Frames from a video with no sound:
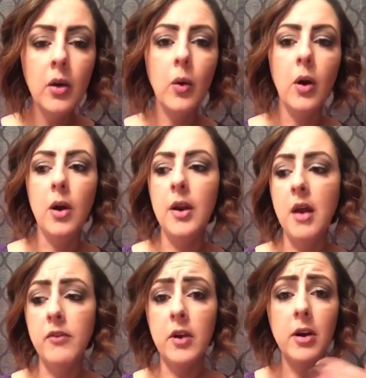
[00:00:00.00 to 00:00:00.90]
or
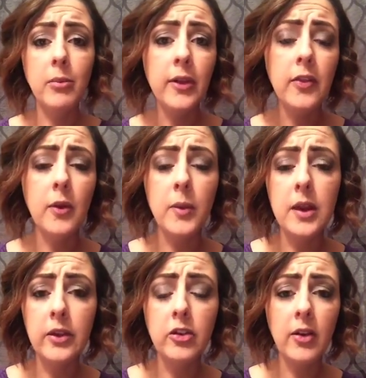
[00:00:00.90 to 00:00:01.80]
never complete the
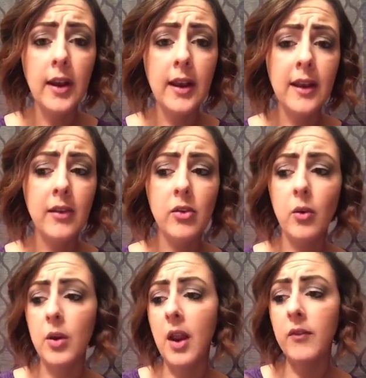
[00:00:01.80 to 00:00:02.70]
weekly trainings,
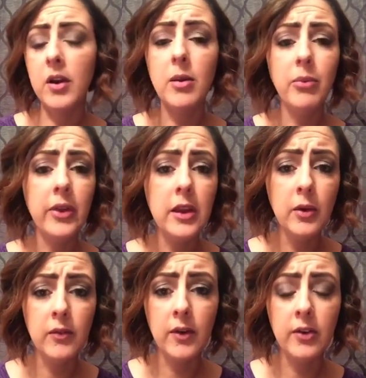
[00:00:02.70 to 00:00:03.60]
or never complete
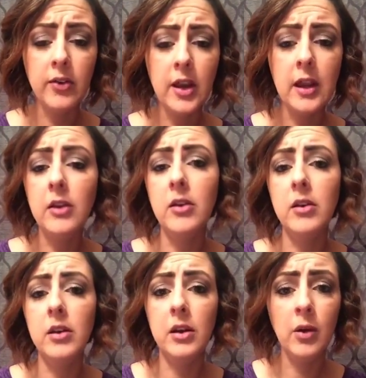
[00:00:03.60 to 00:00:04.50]
university,
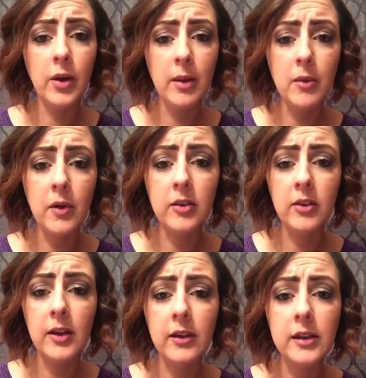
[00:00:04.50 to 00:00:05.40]
you know what I'm going to
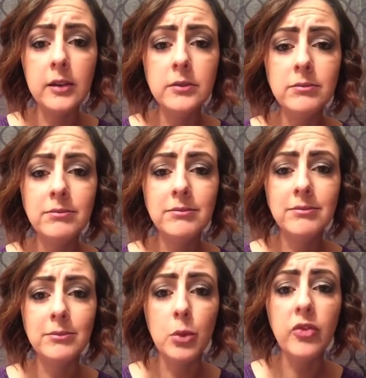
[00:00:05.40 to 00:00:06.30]
tell you?
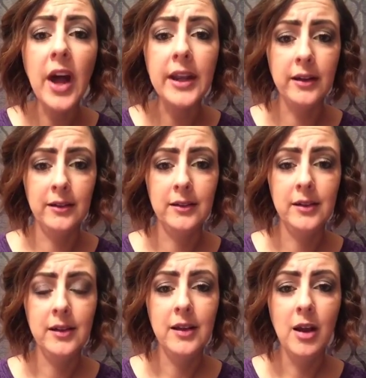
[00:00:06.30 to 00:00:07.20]
Move on.
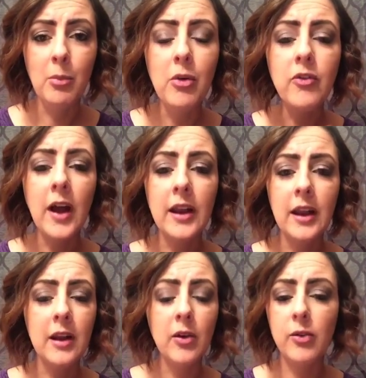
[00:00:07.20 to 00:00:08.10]
Move on
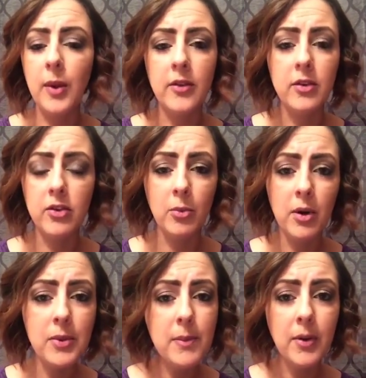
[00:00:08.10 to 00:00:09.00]
and go sponsor some more
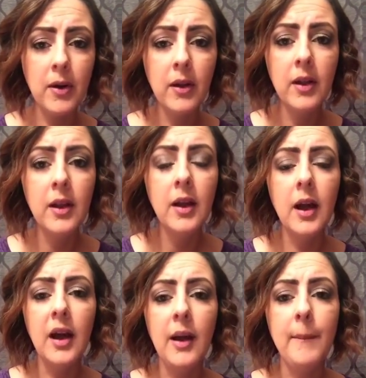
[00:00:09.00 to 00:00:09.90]
people,
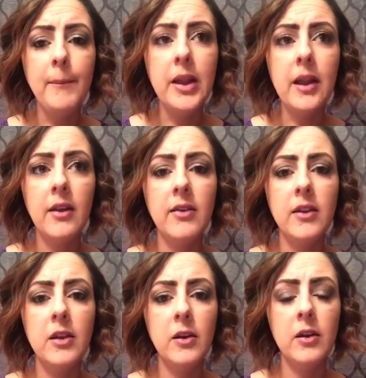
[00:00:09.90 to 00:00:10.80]
because
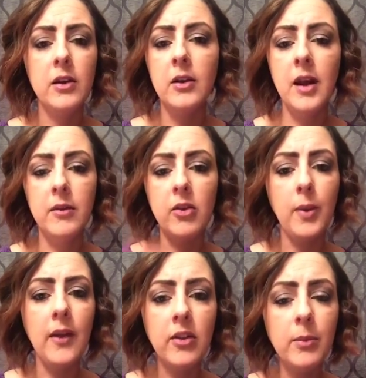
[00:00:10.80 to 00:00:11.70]
you're not
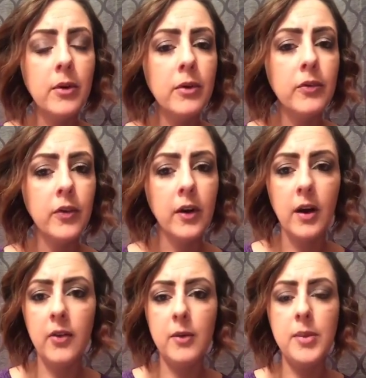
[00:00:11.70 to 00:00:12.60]
responsible for
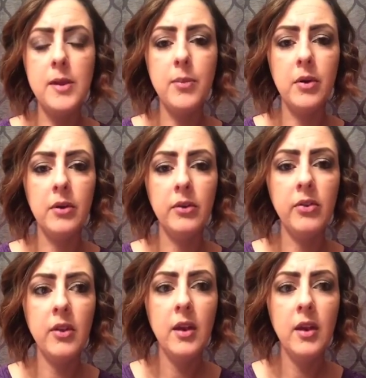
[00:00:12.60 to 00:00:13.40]
other people's